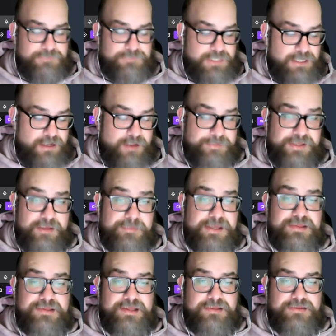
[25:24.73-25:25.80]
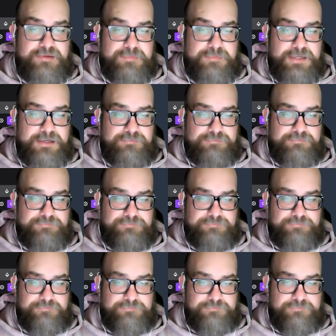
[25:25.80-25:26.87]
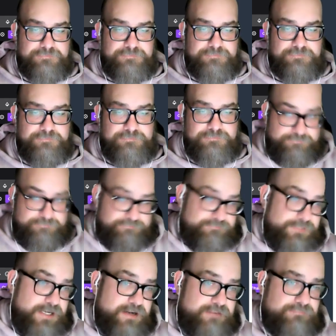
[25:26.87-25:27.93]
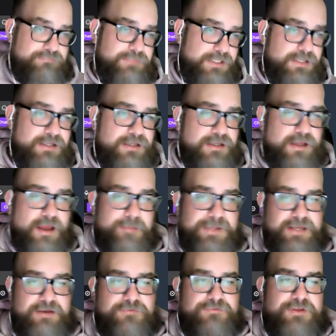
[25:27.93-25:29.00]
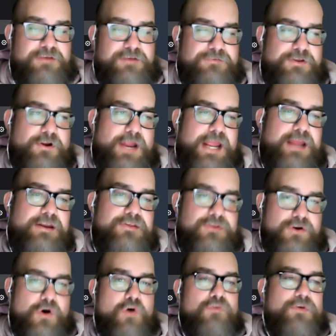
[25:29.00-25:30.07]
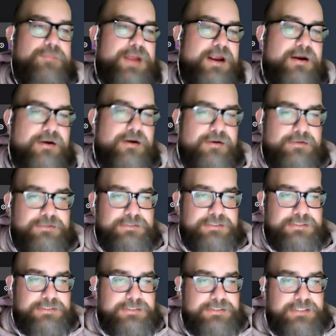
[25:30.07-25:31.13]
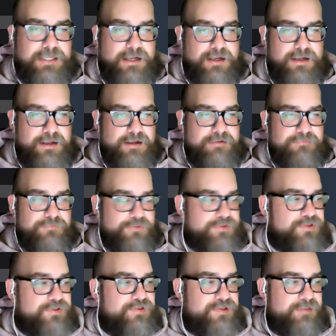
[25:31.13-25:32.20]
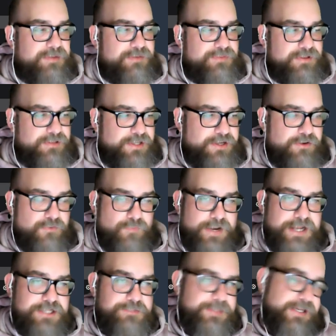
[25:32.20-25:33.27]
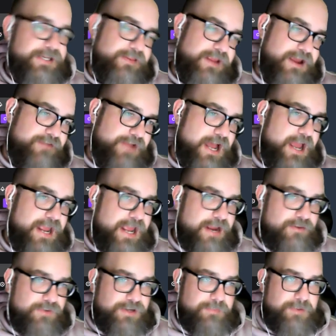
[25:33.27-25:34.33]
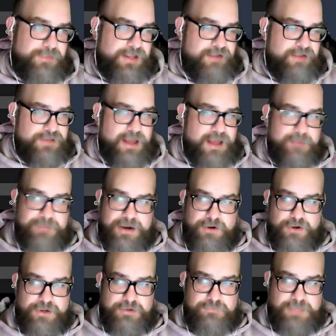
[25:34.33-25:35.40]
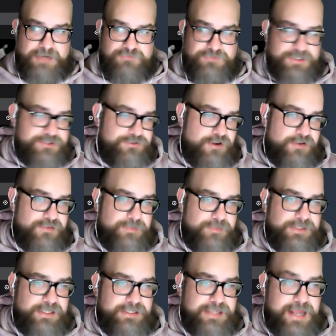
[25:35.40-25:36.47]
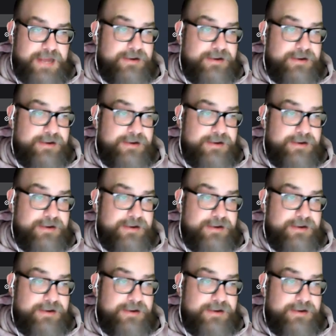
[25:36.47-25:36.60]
I mean, that makes sense to me. Yeah. I mean, if your hand is an overpair versus somebody with a linear range, meaning they have high equity, maybe they have top pair and a flush draw or something like that,